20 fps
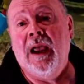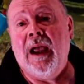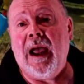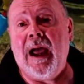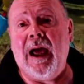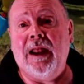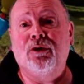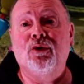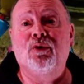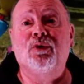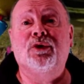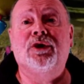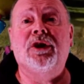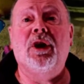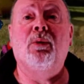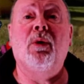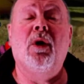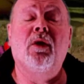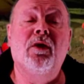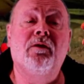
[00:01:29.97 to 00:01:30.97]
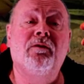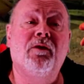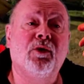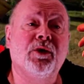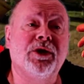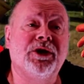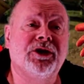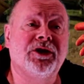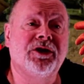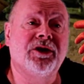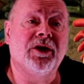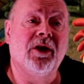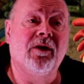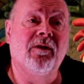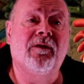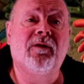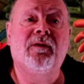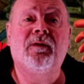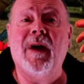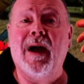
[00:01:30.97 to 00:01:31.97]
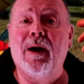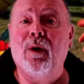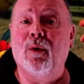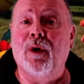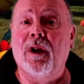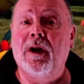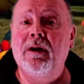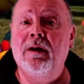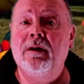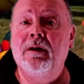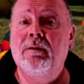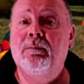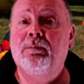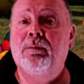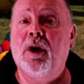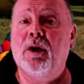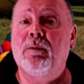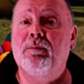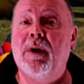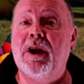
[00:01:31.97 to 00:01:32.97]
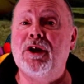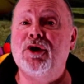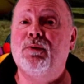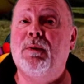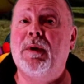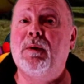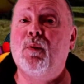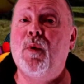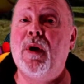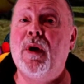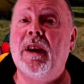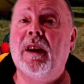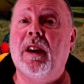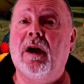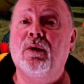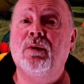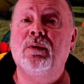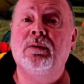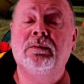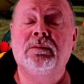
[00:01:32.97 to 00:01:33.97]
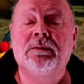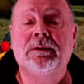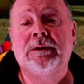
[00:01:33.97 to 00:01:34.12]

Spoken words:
And also on the voice of Fowler by Benjamin Whitlow,